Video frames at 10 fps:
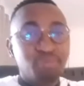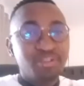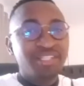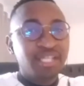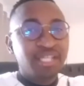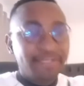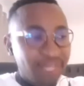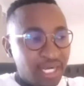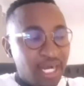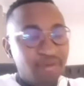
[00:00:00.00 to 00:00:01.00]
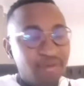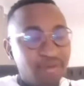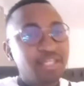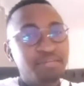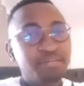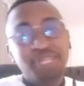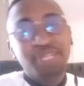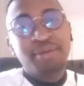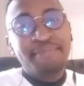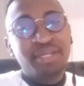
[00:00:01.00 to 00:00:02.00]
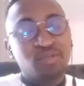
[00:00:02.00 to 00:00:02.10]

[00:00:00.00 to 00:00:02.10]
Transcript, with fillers: can put in the, the account, and the minimum